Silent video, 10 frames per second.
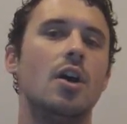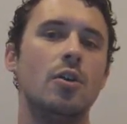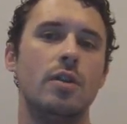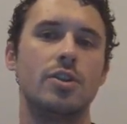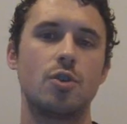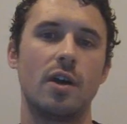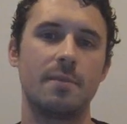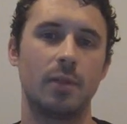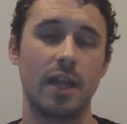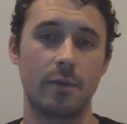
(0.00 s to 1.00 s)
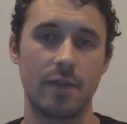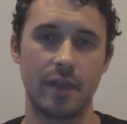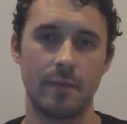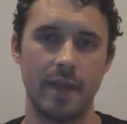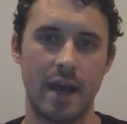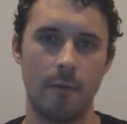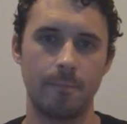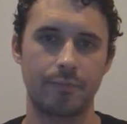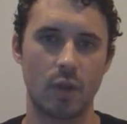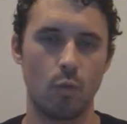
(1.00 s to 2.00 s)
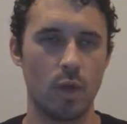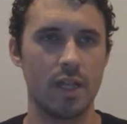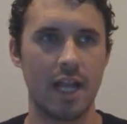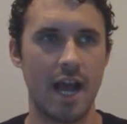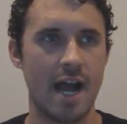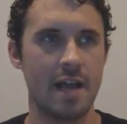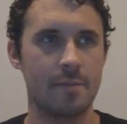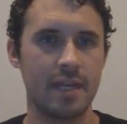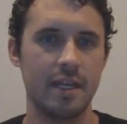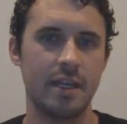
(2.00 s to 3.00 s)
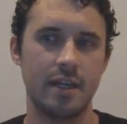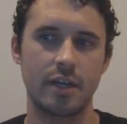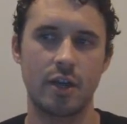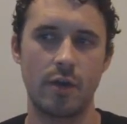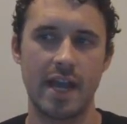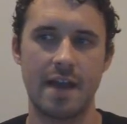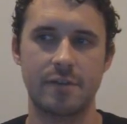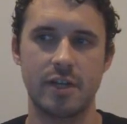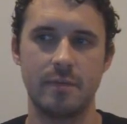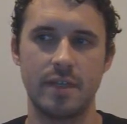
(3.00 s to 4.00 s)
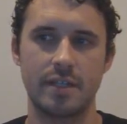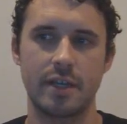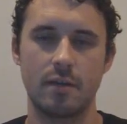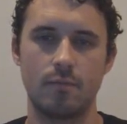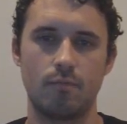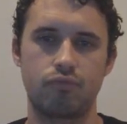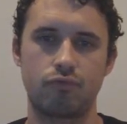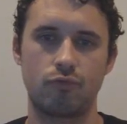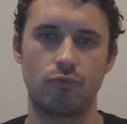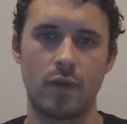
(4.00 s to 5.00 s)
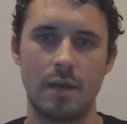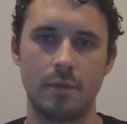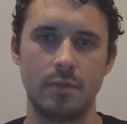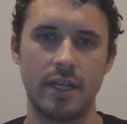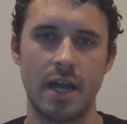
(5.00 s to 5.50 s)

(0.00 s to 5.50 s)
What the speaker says: who enjoyed playing with him. Now, will I be going after him this year? Probably